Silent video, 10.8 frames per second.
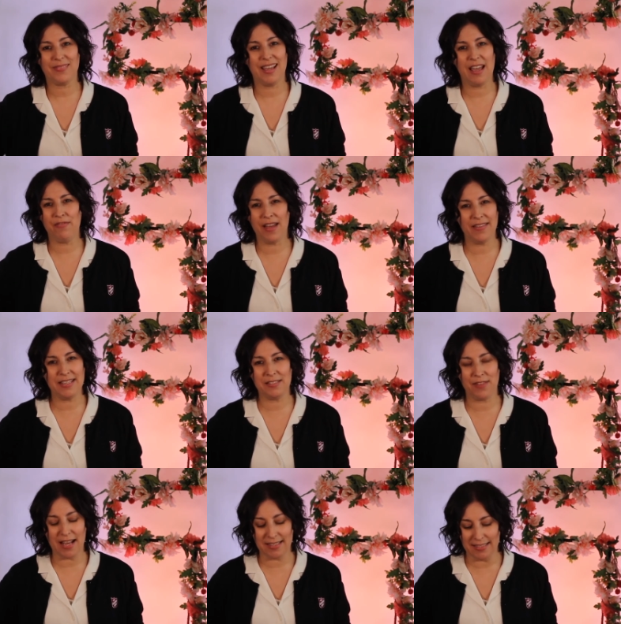I found this
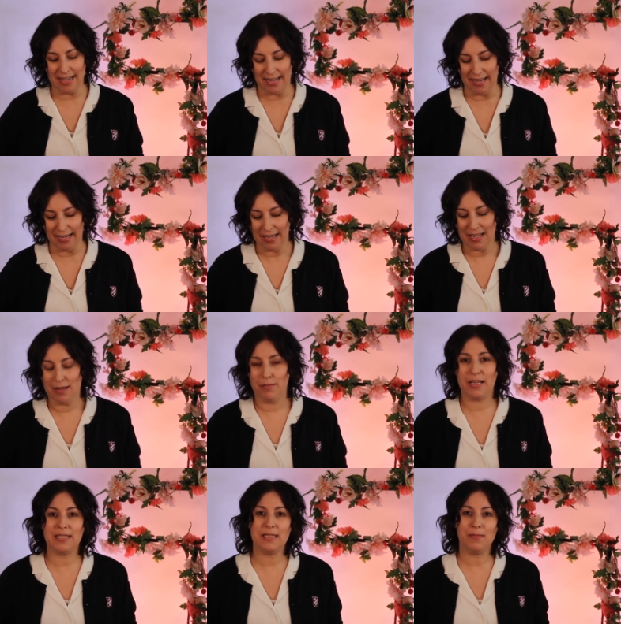fascinating
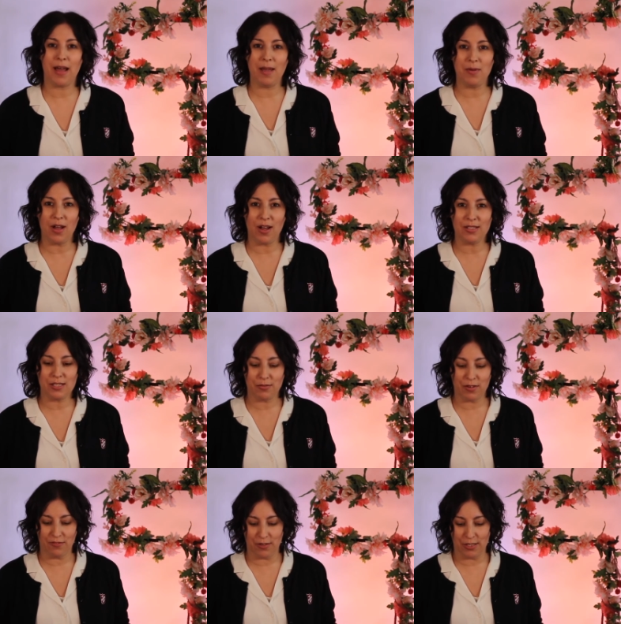because the Bible also
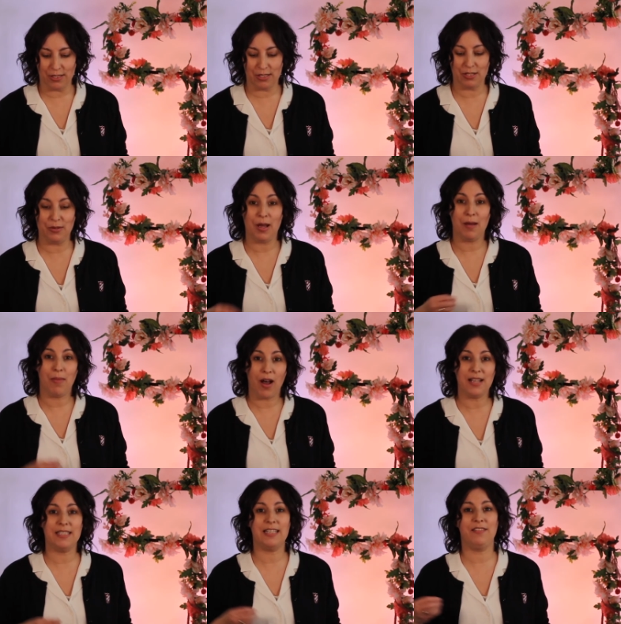refers to
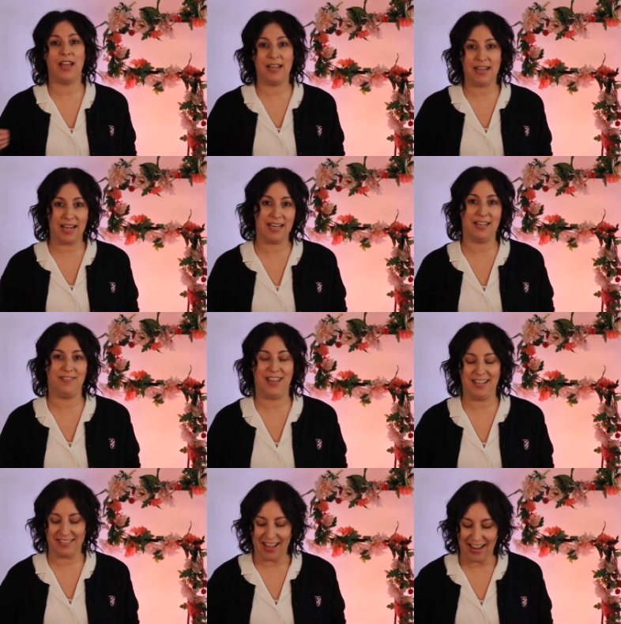positive and negative
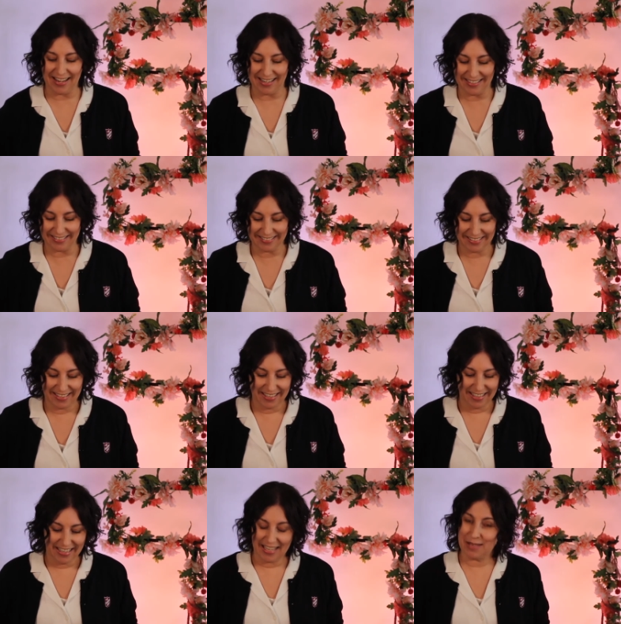anxiety.
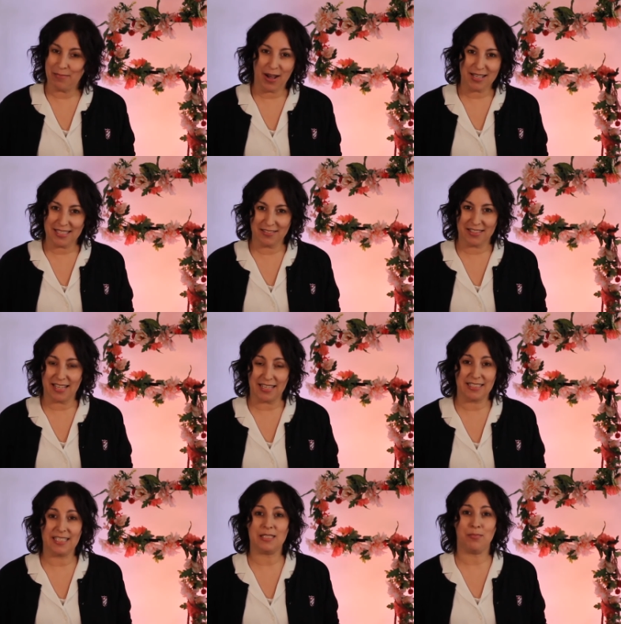In the positive
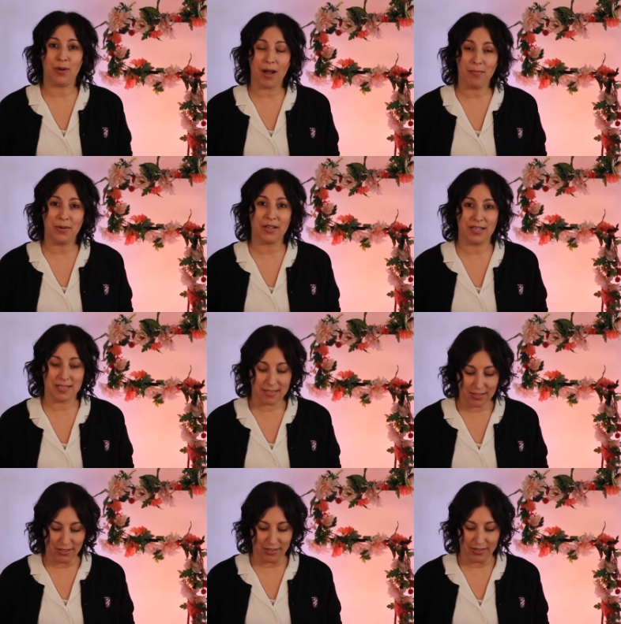sense, it's proper
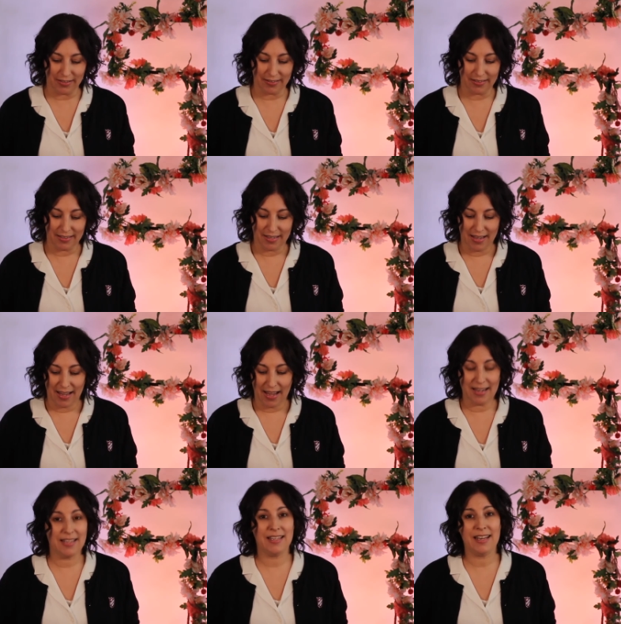concern,
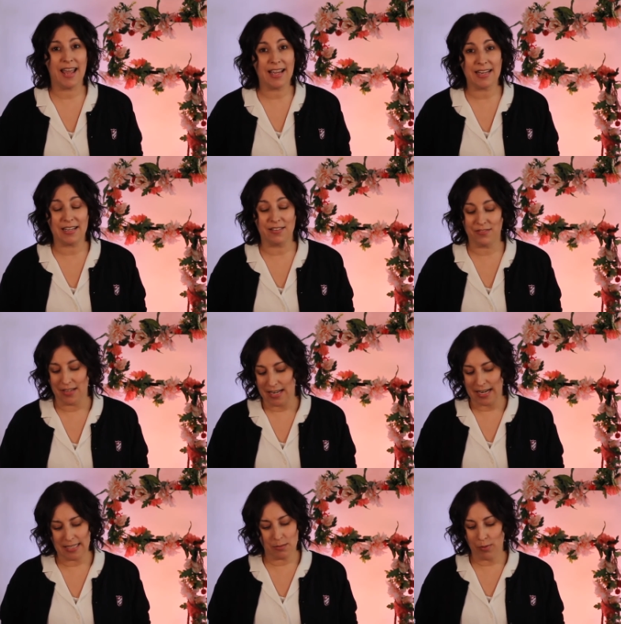and in the negative,
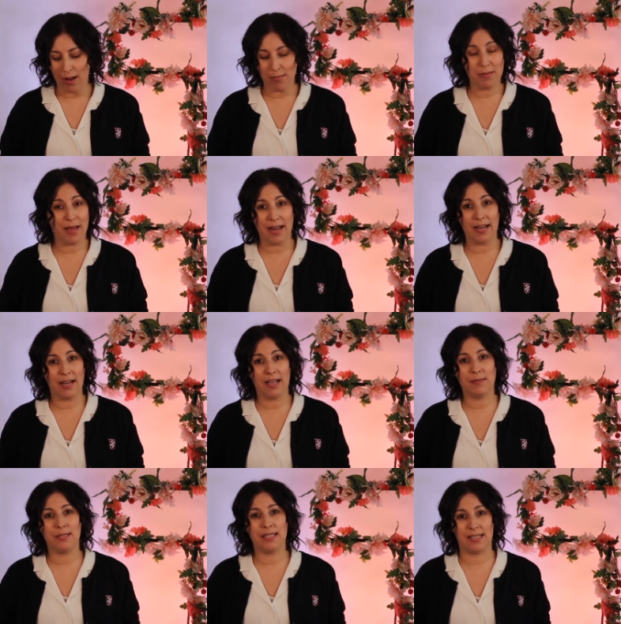it's problematic
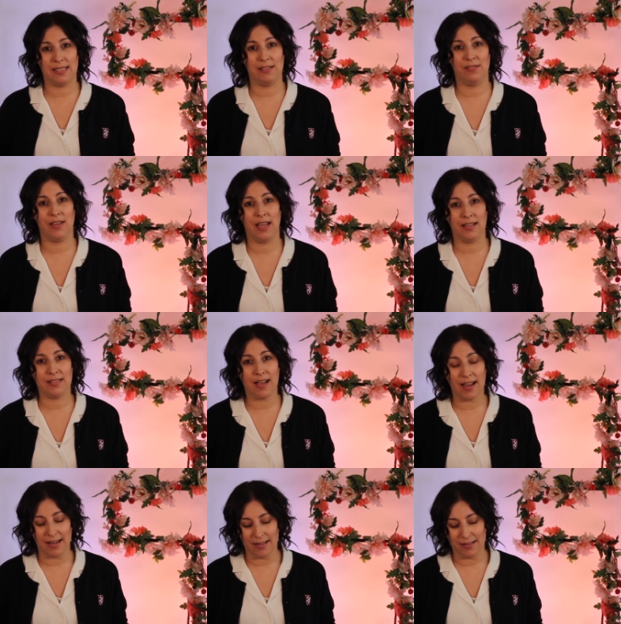obsessive
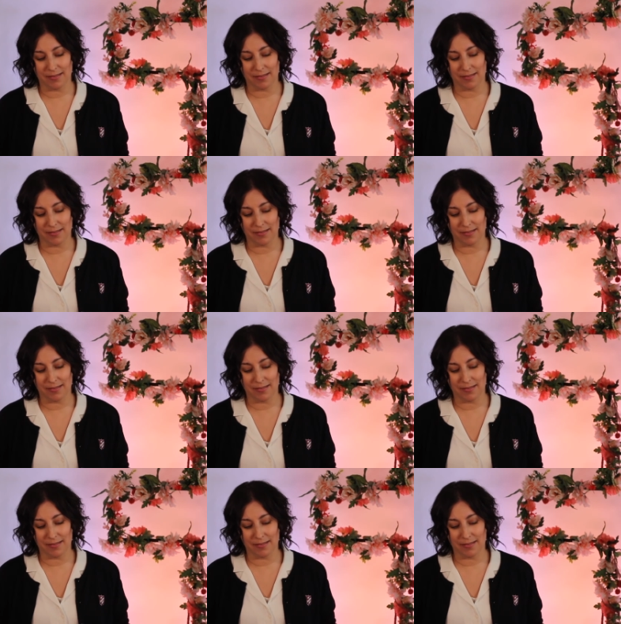anxiety.